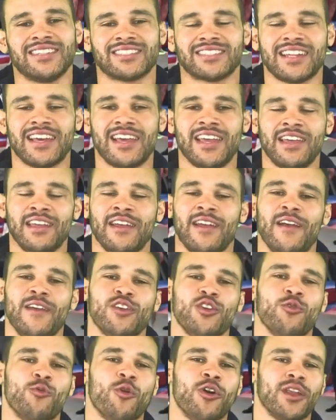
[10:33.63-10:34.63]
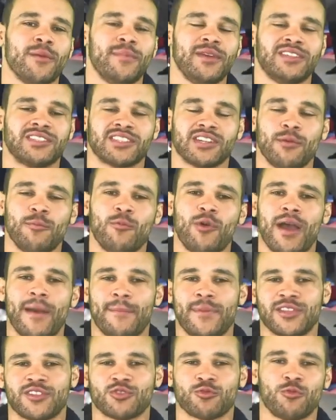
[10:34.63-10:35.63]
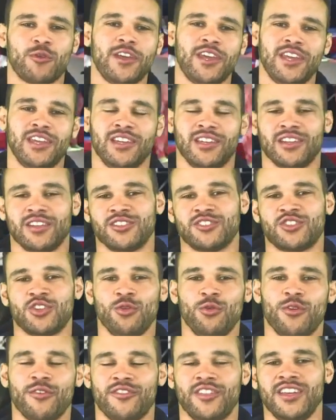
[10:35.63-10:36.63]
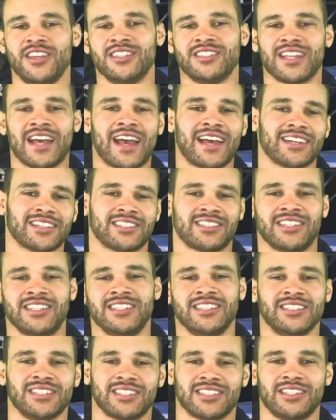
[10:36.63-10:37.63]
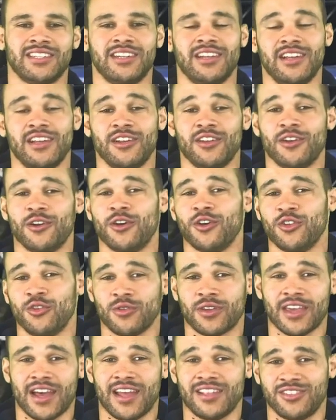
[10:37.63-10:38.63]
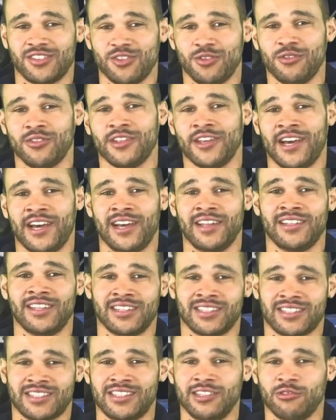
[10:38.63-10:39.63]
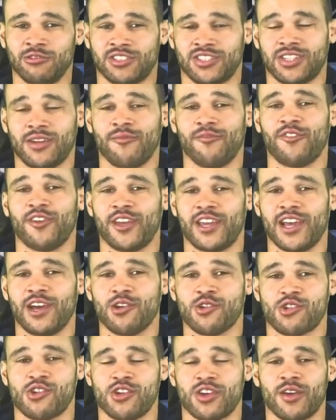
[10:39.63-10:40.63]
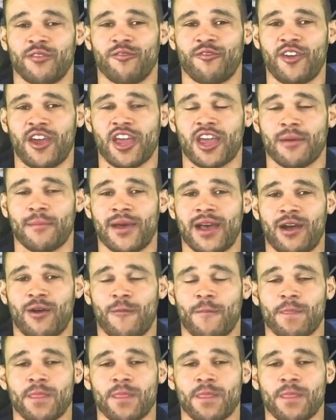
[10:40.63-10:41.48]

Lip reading: say you want to be somewhere between 2 of these axes. You can do that. There's still something else you can think about.